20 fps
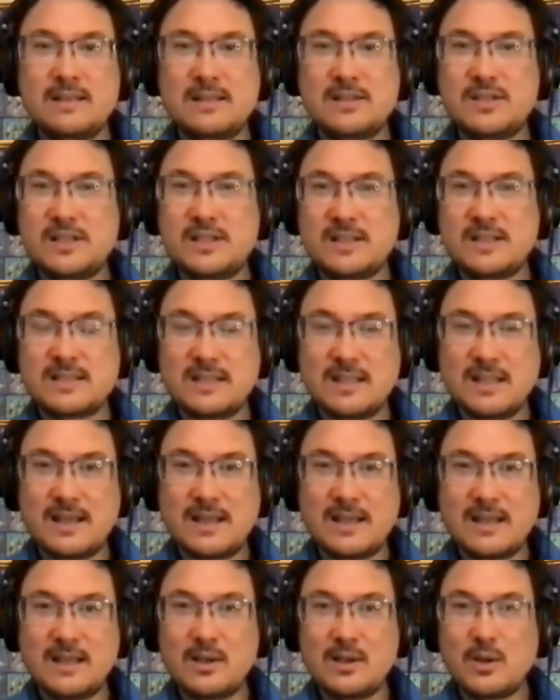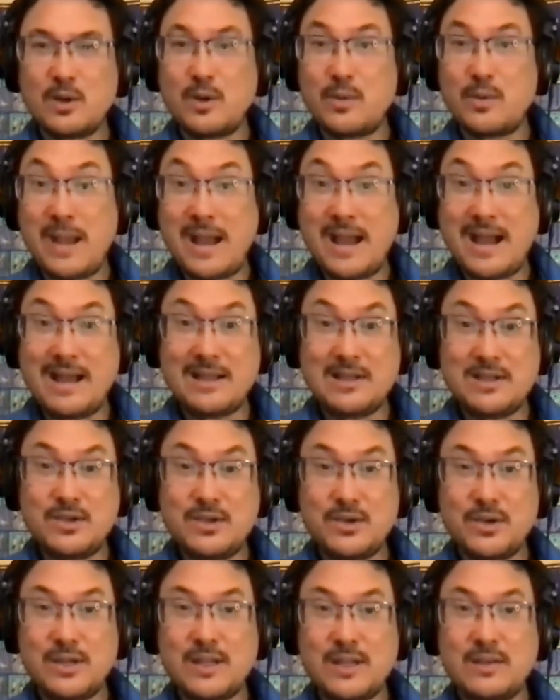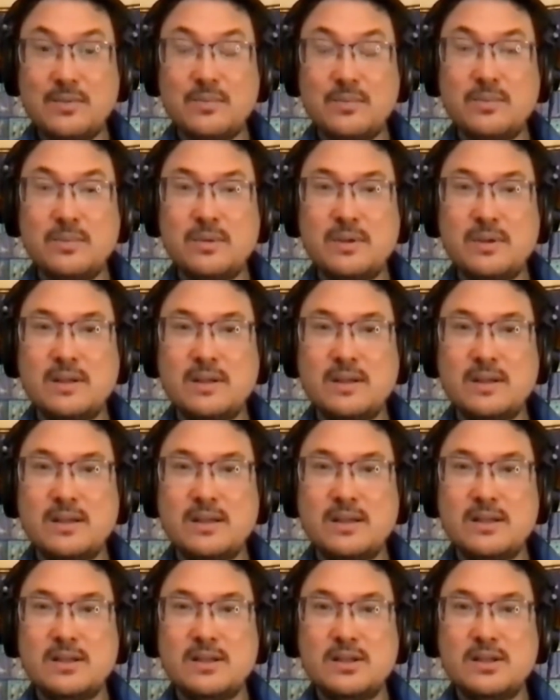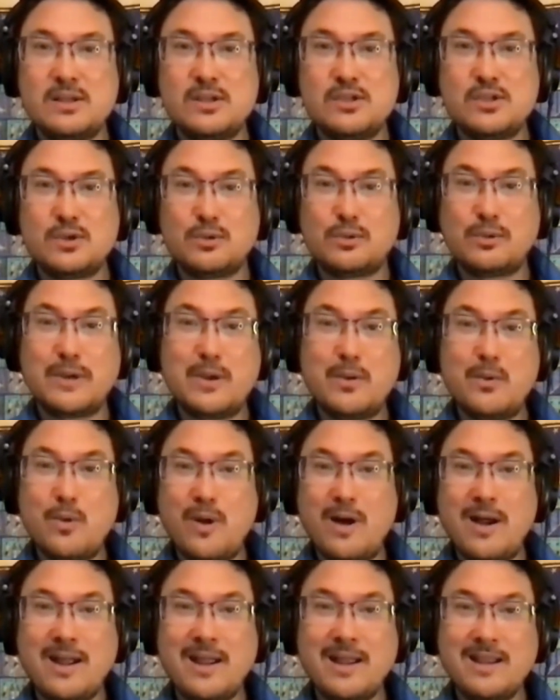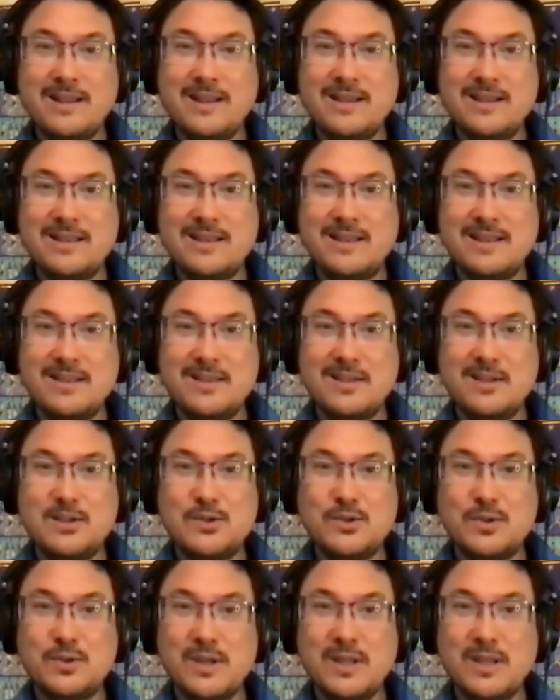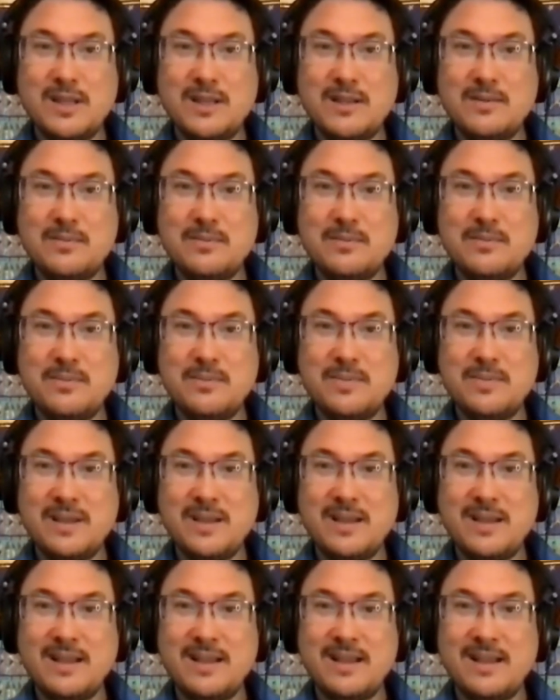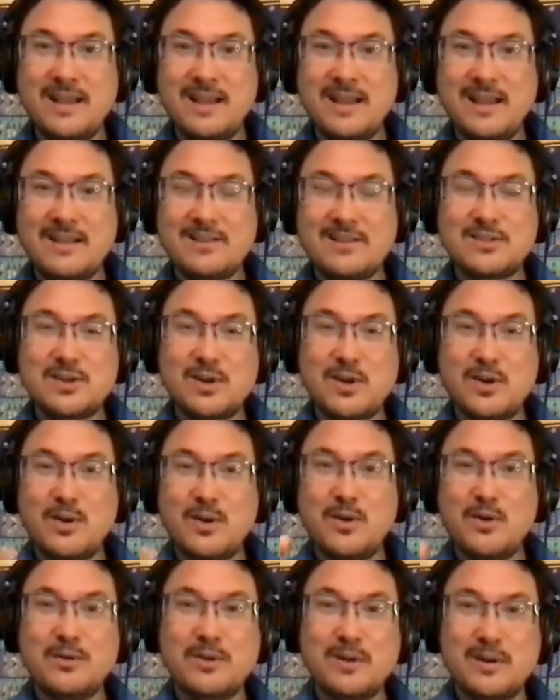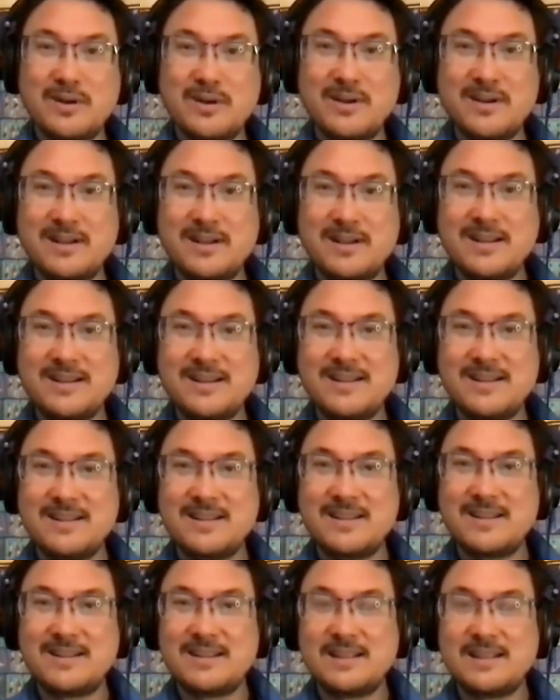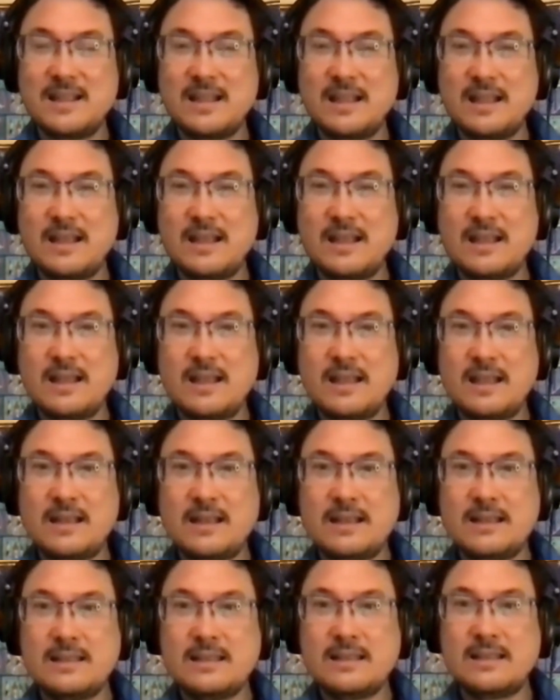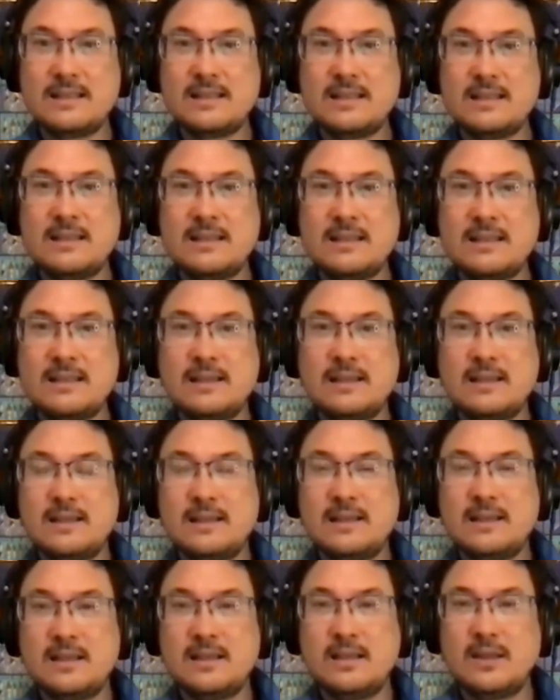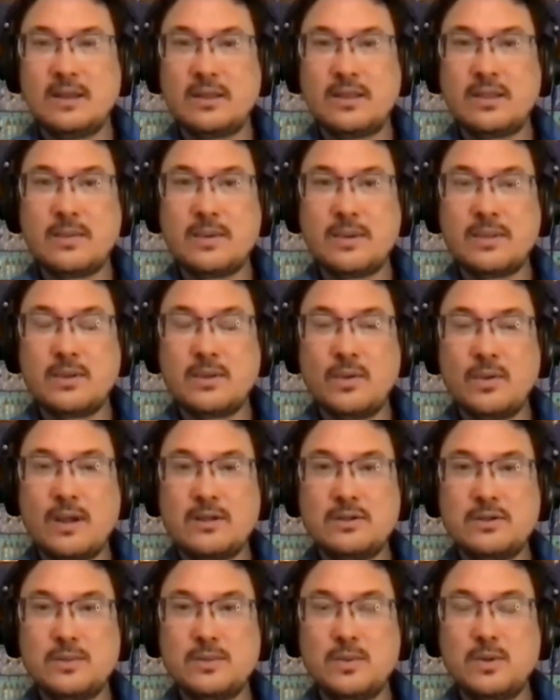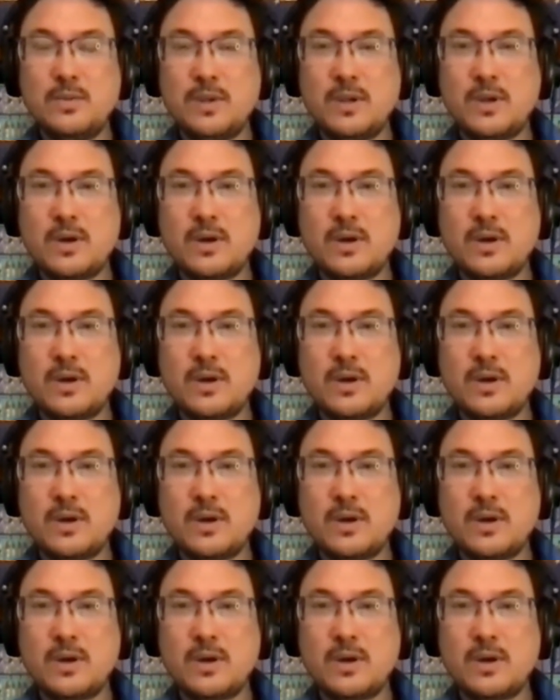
that she doesn't like or a bad dream, she'll rewind the dream and start over. And I think about the Gratitude Blooming